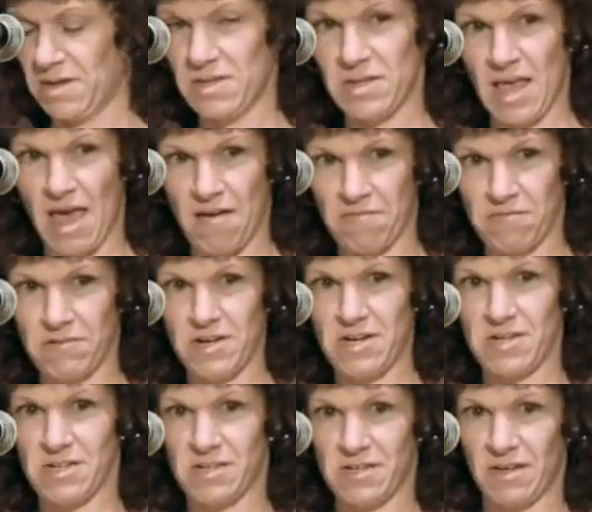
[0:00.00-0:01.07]
Is
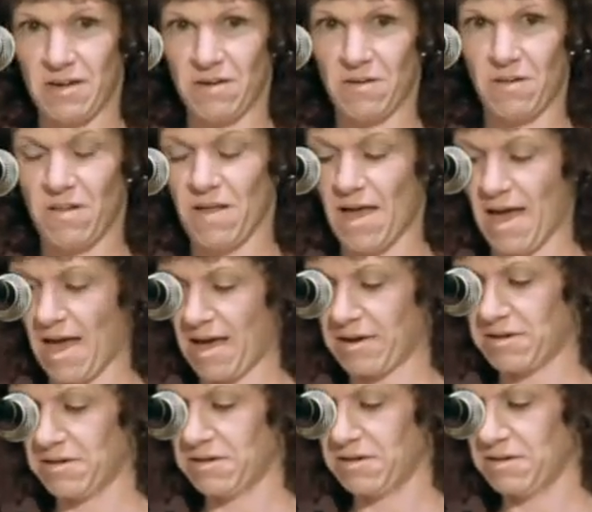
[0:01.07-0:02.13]
every single
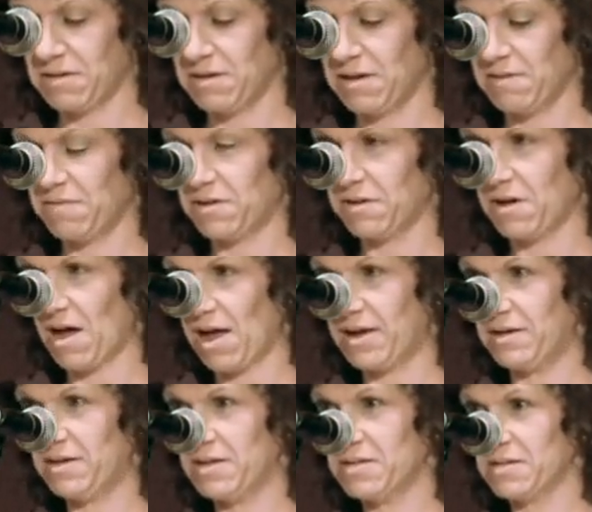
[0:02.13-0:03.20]
act of
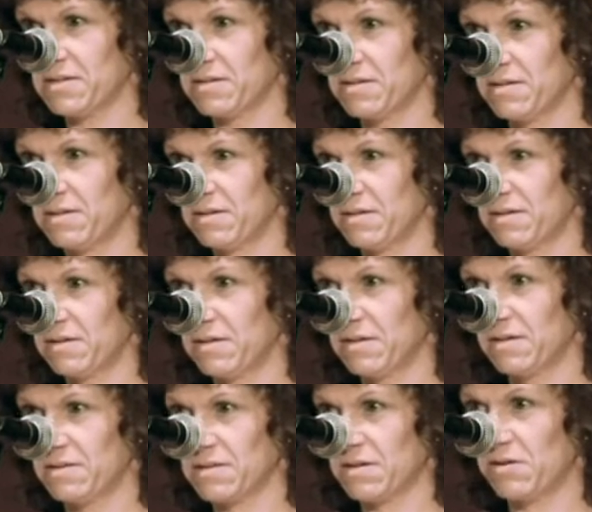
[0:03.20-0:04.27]
unkindness
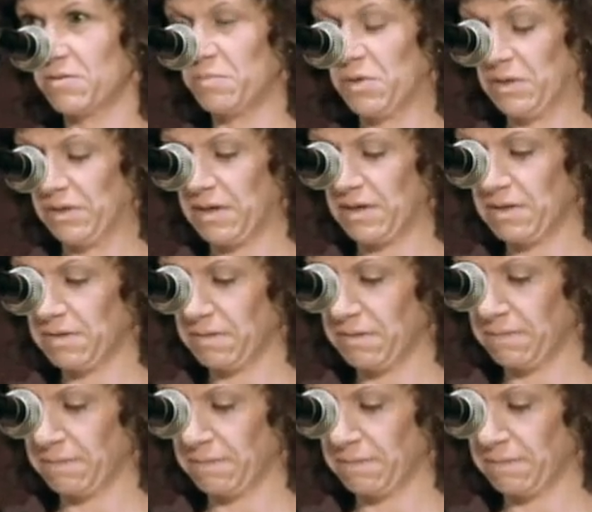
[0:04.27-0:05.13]
considered bullying?